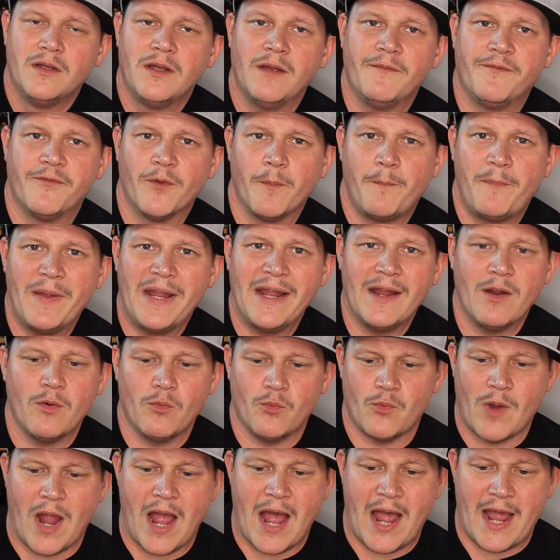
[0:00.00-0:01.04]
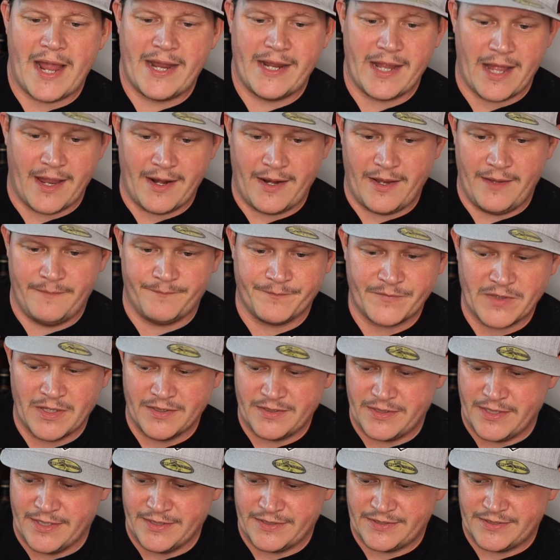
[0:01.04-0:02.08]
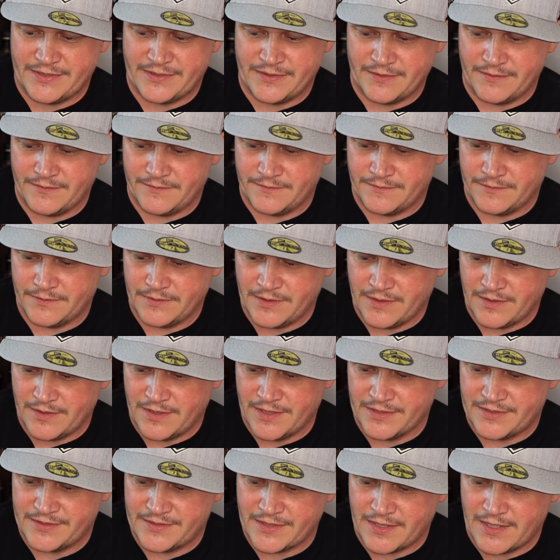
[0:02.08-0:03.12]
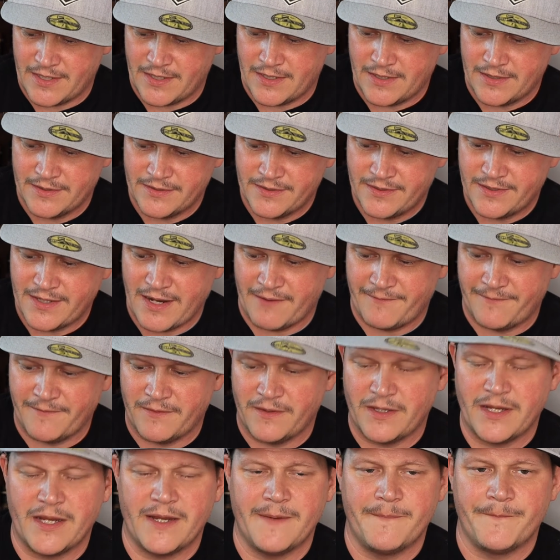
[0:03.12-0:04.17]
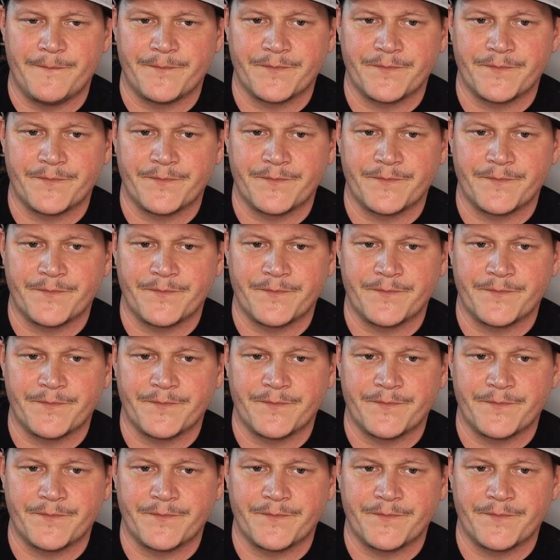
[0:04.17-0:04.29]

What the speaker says: For being a rye, it's definitely